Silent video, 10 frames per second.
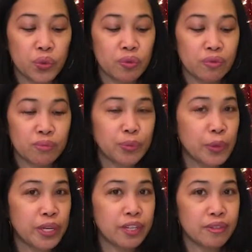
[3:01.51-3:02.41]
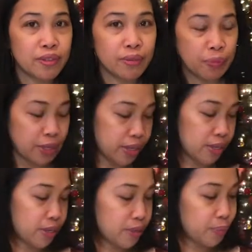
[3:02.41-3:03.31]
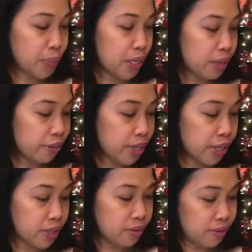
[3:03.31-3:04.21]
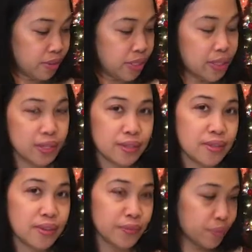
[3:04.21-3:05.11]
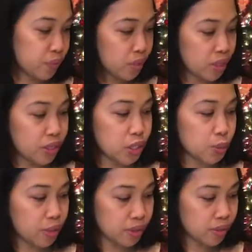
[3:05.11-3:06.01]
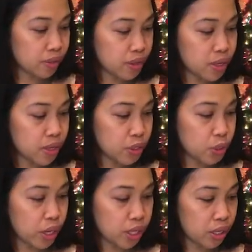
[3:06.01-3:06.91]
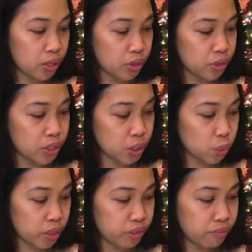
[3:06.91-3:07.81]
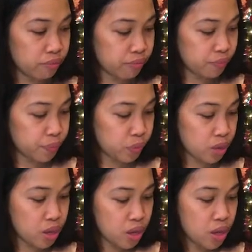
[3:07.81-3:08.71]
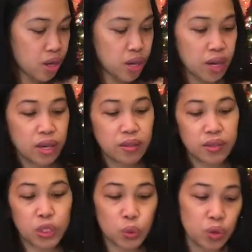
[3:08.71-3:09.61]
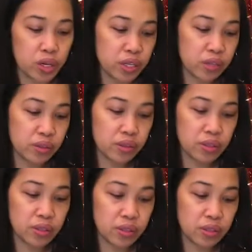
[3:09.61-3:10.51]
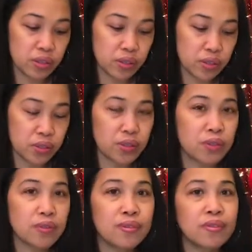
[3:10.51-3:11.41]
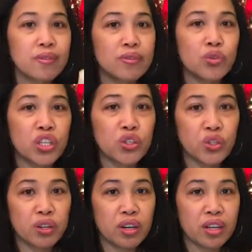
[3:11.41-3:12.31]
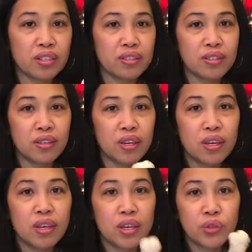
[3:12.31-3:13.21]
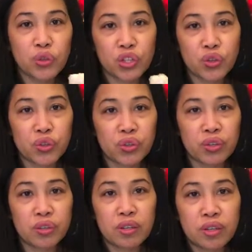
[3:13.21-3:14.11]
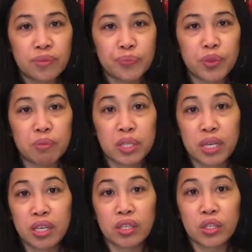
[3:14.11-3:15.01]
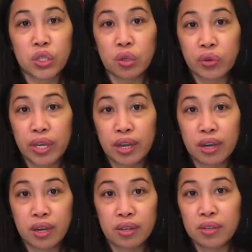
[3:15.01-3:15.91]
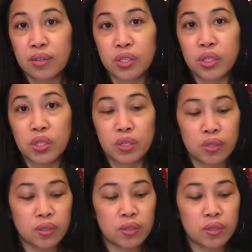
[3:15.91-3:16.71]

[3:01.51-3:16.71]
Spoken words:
don't put it if you like it. But I really like the taste and the smell, so I use this one. And this one is ginger, guys. Ginger, in Visayan is loya. This is